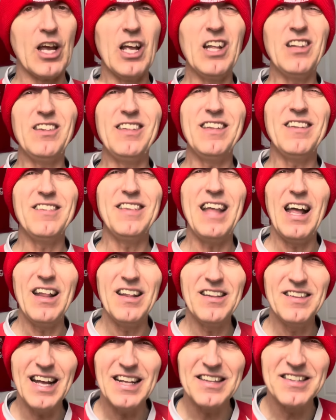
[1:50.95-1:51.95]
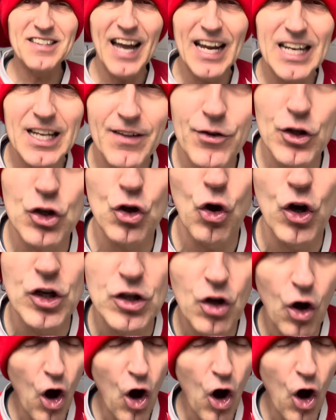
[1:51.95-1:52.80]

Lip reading: Is that side of the coin?